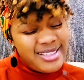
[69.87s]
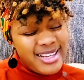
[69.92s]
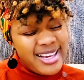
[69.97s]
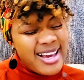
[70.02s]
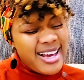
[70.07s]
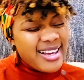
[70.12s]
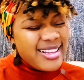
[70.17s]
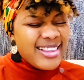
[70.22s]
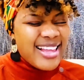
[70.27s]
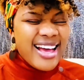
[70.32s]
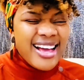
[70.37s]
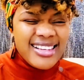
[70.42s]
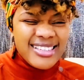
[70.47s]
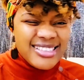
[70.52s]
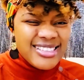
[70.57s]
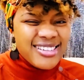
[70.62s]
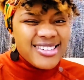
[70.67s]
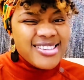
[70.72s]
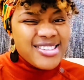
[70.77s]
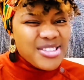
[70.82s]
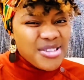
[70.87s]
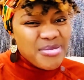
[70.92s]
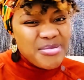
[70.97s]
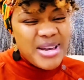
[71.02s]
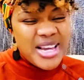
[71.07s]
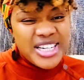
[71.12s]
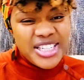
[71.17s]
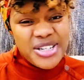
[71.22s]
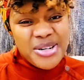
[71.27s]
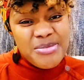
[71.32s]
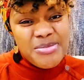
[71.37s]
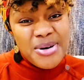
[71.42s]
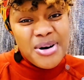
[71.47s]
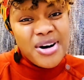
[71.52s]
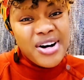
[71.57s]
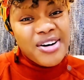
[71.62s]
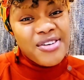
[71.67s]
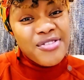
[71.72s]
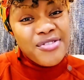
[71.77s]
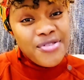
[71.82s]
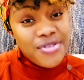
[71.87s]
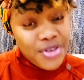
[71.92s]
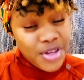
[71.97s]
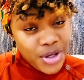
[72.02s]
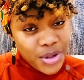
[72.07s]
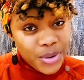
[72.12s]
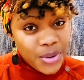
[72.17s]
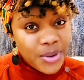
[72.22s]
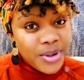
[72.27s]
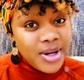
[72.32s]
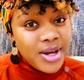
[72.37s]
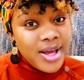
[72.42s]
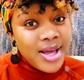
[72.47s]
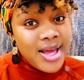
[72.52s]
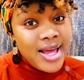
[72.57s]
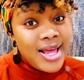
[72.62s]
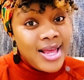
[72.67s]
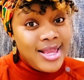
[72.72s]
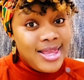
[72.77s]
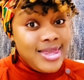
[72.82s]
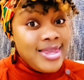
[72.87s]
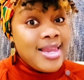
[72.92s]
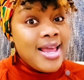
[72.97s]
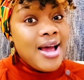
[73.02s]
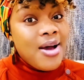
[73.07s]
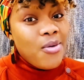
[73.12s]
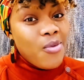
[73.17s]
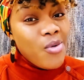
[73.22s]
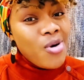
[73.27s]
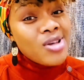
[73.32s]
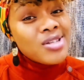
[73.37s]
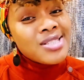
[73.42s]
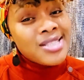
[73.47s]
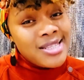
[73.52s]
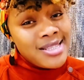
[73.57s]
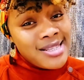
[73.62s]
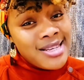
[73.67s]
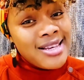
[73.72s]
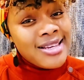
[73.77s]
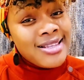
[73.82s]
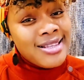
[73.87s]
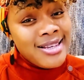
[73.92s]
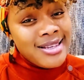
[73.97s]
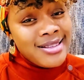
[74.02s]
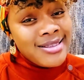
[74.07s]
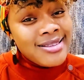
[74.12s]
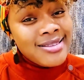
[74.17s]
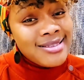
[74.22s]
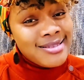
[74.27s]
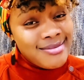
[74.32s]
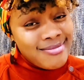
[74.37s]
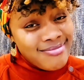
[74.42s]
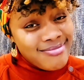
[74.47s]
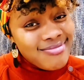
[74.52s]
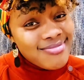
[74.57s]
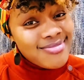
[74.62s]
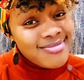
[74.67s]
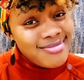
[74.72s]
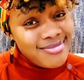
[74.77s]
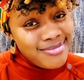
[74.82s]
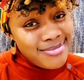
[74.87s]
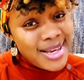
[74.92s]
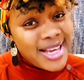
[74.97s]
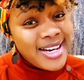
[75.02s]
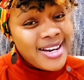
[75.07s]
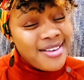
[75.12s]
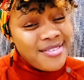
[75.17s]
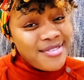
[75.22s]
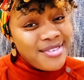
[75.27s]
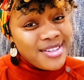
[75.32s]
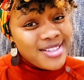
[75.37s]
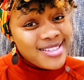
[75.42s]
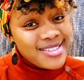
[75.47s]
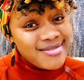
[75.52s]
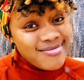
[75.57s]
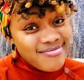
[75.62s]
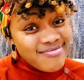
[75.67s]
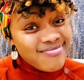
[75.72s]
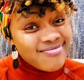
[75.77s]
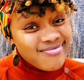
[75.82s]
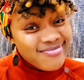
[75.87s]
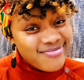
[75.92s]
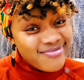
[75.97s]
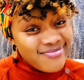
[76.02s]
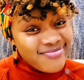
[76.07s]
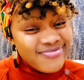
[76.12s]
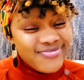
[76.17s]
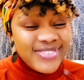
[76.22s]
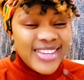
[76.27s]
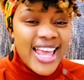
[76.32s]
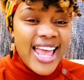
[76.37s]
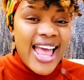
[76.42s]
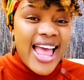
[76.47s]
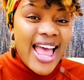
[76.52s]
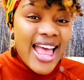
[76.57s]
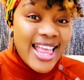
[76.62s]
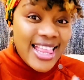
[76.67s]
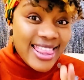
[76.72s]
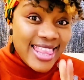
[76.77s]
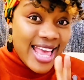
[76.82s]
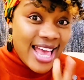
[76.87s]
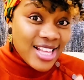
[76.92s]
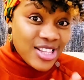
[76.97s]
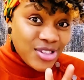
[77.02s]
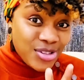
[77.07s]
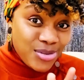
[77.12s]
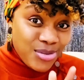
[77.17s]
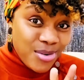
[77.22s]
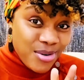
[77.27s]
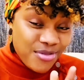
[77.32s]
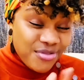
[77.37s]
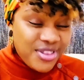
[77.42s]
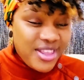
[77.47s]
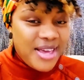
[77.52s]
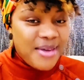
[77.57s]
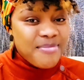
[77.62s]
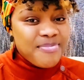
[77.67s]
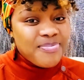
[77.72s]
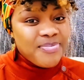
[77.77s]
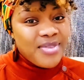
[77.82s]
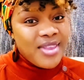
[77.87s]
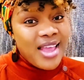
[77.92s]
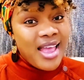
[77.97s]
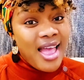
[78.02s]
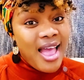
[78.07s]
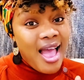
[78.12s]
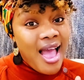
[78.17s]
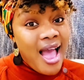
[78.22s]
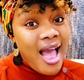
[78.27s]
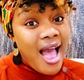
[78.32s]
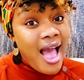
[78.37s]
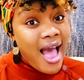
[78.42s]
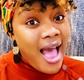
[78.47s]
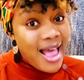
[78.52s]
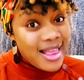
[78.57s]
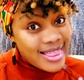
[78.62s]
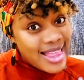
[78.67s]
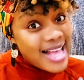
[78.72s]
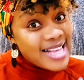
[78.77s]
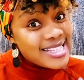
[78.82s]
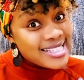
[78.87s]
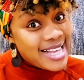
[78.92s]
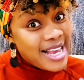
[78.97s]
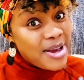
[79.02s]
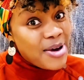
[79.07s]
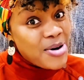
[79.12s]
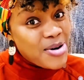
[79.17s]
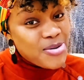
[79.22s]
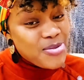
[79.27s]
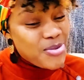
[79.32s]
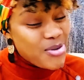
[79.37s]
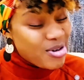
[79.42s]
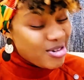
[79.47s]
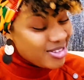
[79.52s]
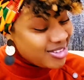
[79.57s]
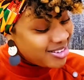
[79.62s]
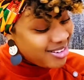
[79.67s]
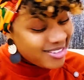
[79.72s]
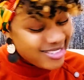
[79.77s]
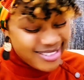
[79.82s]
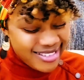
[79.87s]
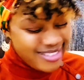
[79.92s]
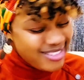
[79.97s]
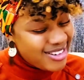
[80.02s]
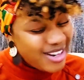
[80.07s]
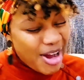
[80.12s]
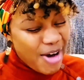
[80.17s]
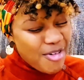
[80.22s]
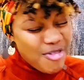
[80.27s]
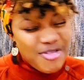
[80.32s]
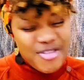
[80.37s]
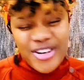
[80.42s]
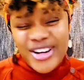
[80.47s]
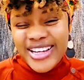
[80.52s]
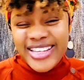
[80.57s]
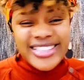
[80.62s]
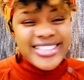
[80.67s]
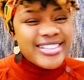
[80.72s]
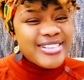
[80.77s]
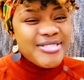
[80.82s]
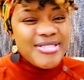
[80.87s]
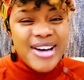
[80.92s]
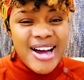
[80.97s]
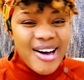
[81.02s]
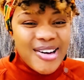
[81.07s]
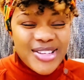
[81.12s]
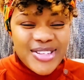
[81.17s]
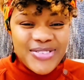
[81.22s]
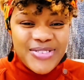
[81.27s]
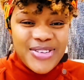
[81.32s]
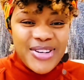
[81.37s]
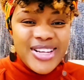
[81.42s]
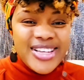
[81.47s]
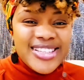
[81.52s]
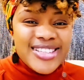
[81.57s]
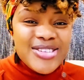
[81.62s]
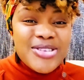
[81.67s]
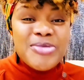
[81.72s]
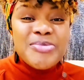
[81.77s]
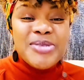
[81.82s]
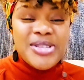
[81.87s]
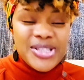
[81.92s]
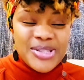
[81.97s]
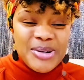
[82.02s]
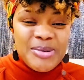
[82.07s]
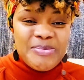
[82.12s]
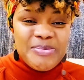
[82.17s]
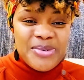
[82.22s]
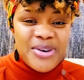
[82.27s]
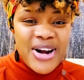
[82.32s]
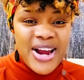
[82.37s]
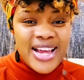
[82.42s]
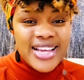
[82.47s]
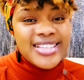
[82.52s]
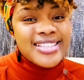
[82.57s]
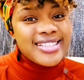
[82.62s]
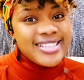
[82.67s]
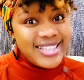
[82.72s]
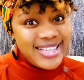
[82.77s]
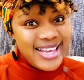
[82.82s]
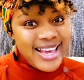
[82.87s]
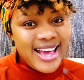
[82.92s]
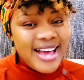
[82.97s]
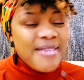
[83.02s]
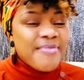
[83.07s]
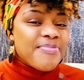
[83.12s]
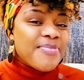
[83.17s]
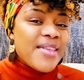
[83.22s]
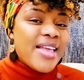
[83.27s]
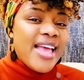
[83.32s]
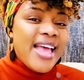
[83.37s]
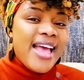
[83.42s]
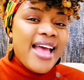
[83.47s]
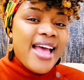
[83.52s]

Yeah, that's just to mention but a few. Now, what's this hidden benefit? There are two of them. That second one, just look out for it. Look out for it. You'll be surprised. Yeah.